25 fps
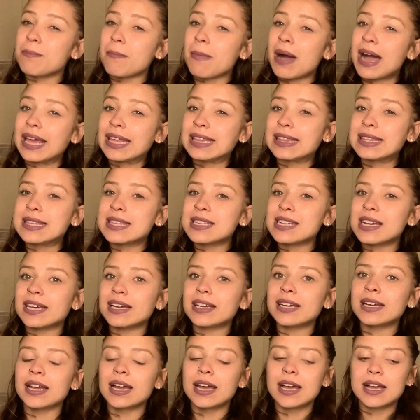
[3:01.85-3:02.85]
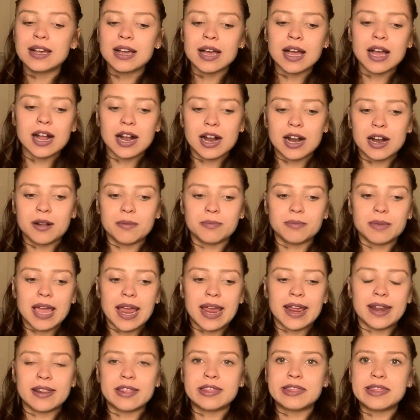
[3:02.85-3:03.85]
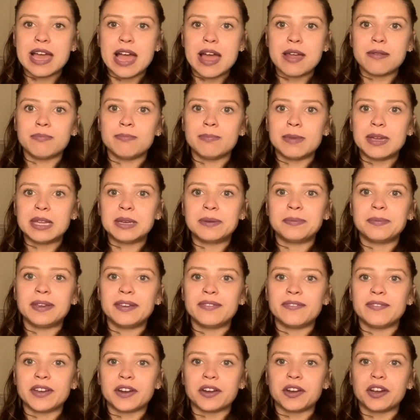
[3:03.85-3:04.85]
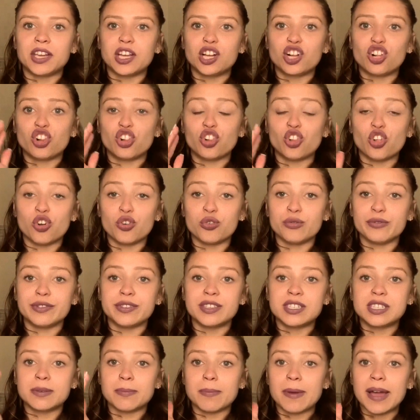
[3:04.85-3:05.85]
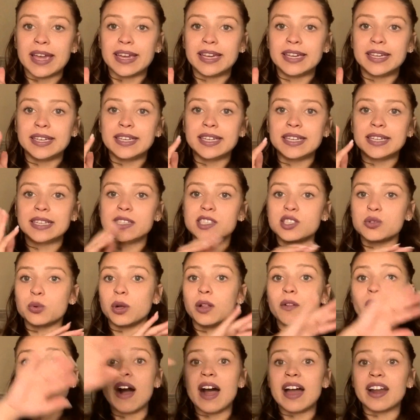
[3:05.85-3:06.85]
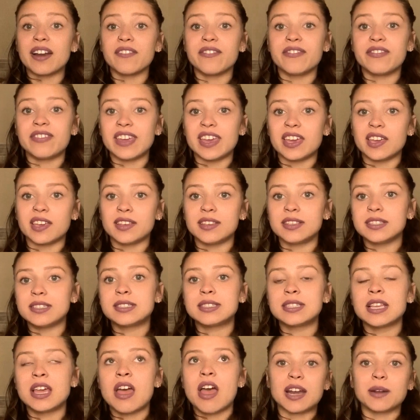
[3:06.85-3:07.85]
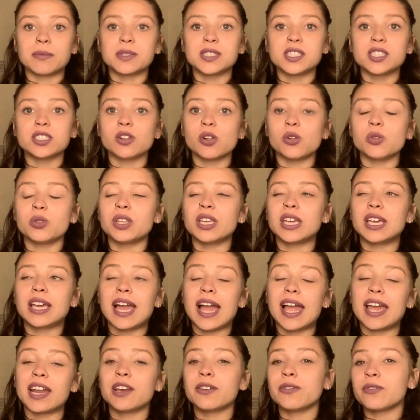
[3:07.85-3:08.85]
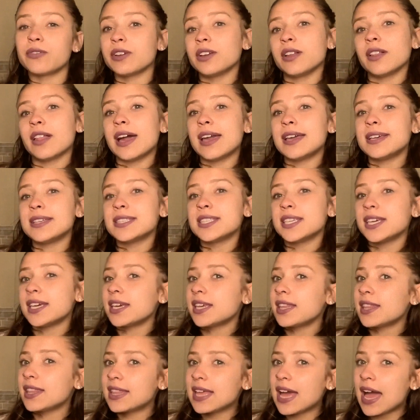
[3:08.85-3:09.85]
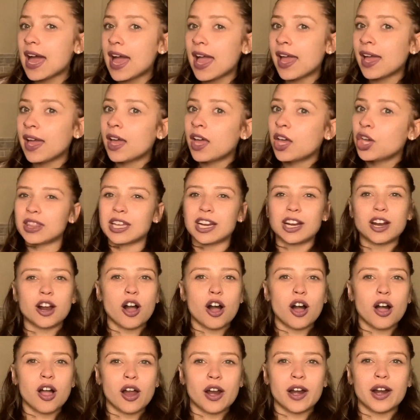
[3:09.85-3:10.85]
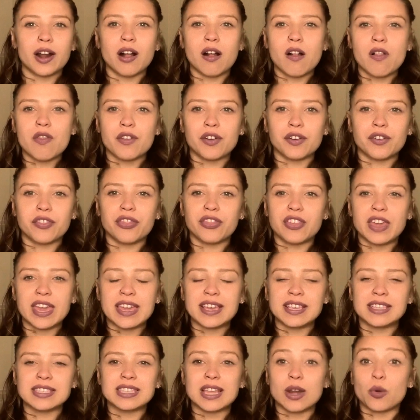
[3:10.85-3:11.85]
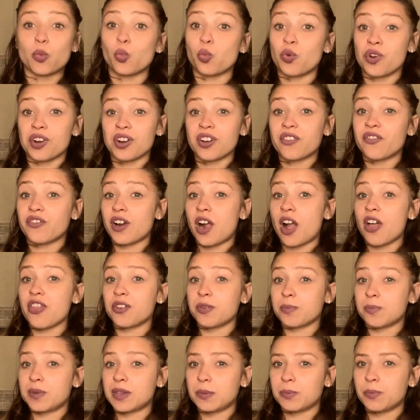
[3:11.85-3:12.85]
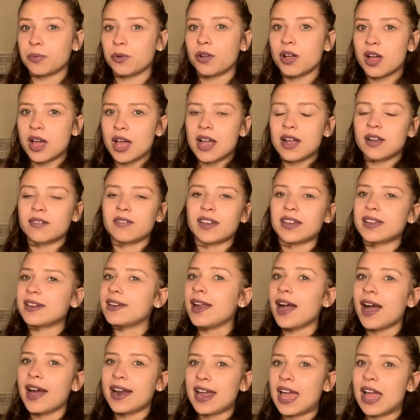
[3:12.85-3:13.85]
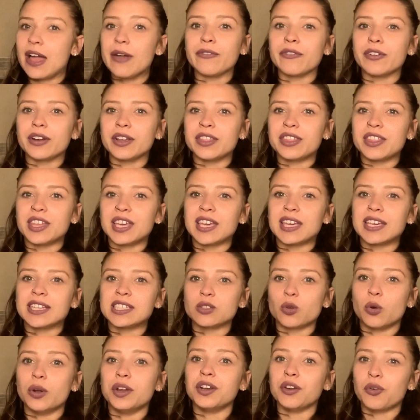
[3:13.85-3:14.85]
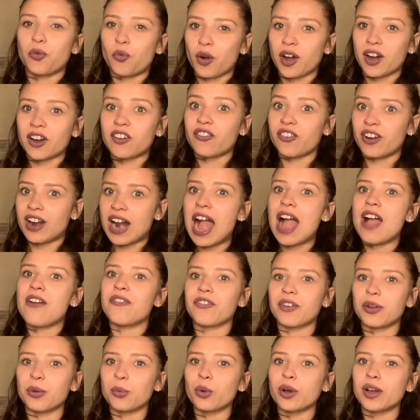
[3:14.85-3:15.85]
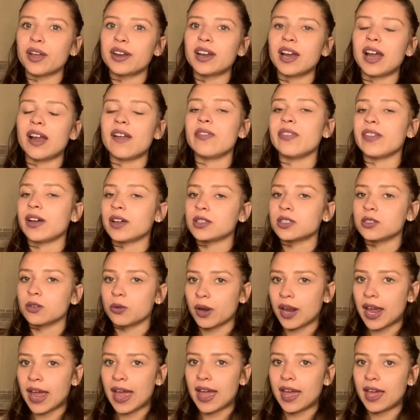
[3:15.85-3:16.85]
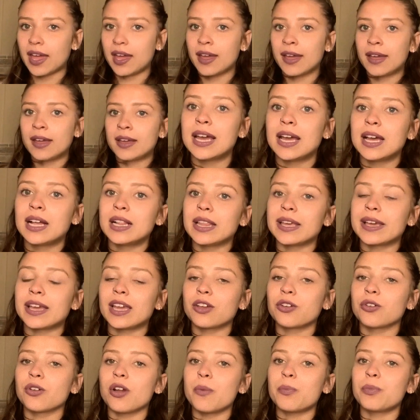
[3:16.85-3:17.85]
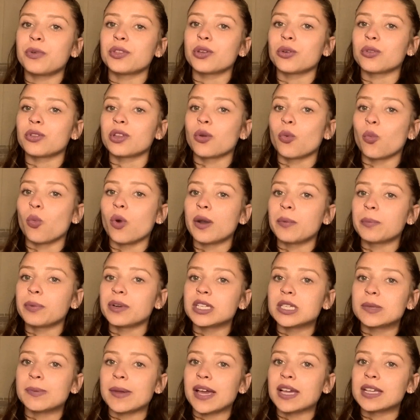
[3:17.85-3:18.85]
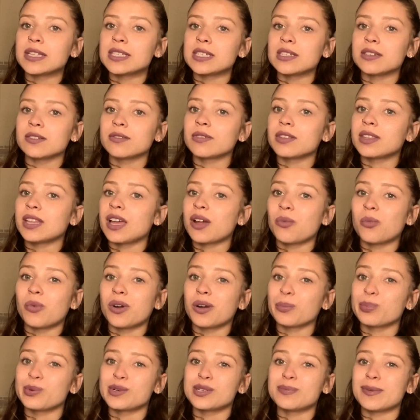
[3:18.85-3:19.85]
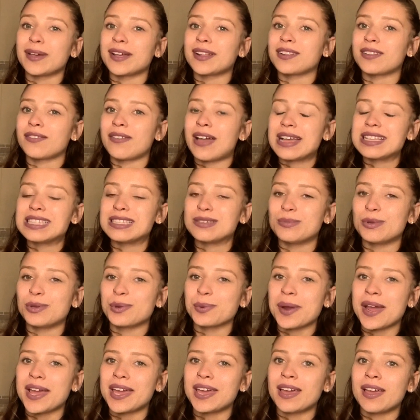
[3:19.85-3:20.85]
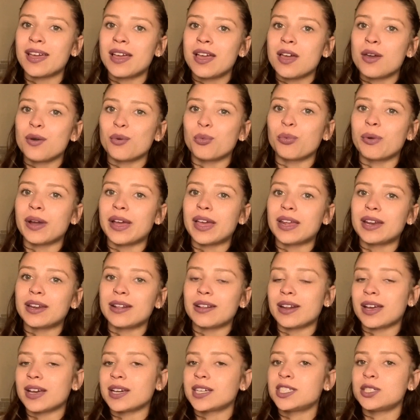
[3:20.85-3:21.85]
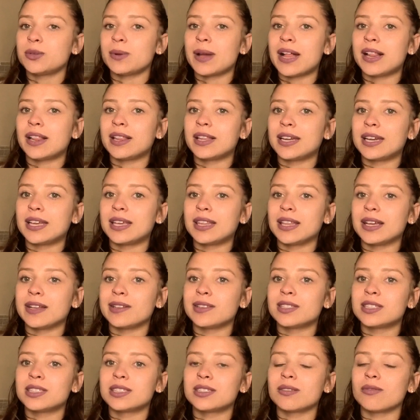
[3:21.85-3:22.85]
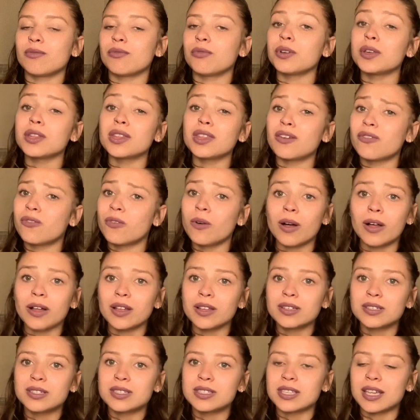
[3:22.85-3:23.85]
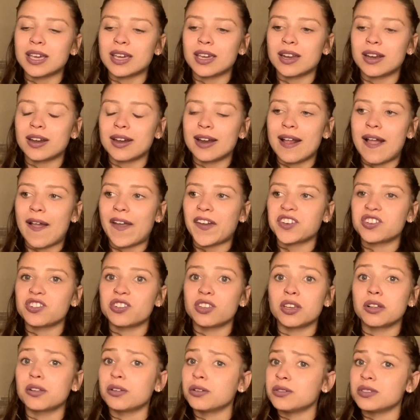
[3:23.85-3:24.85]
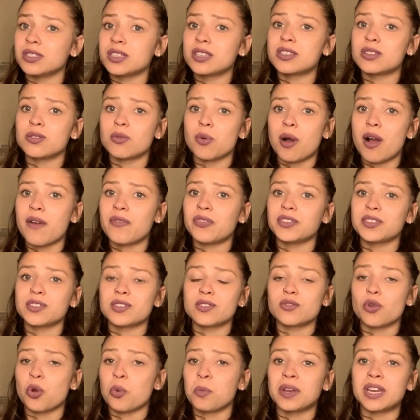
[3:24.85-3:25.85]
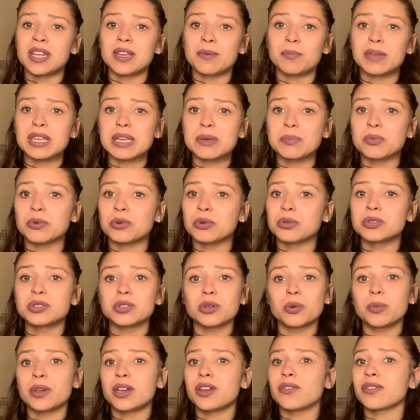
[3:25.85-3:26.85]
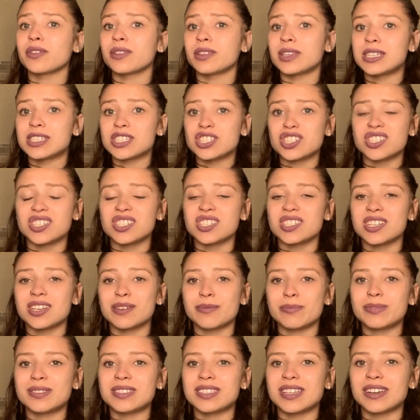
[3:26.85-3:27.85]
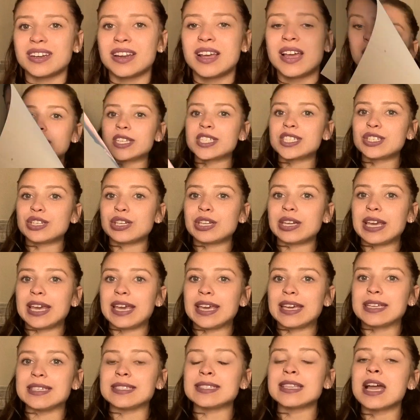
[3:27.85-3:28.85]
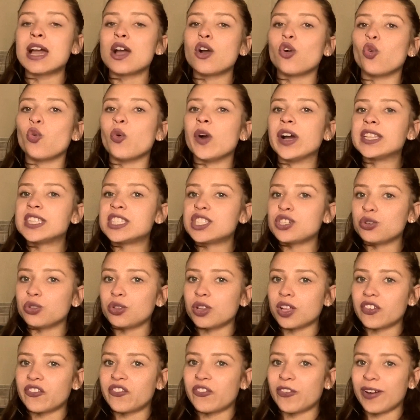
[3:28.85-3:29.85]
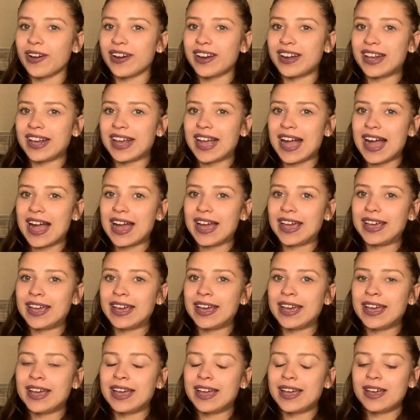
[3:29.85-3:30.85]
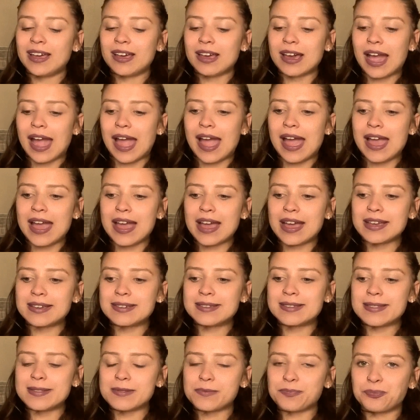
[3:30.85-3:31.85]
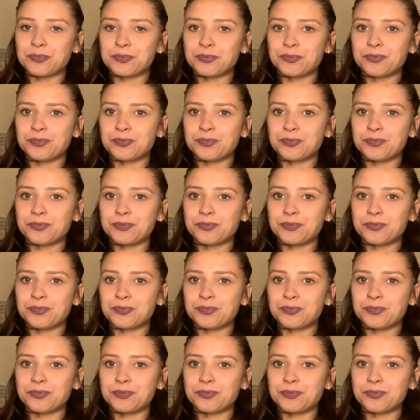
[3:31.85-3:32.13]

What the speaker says: mindset, and that made me very closed-minded to a lot of things. I'm slowly kind of realizing that there are other things that work for other people. Like not everything is going to work for everyone, and that's okay. Like I grew up with only one perspective, and that one perspective had to be right, when in actuality that's really false. Like, and it actually closes you off to so many people, so many relationships. The next question is, what do you look for in a guy? And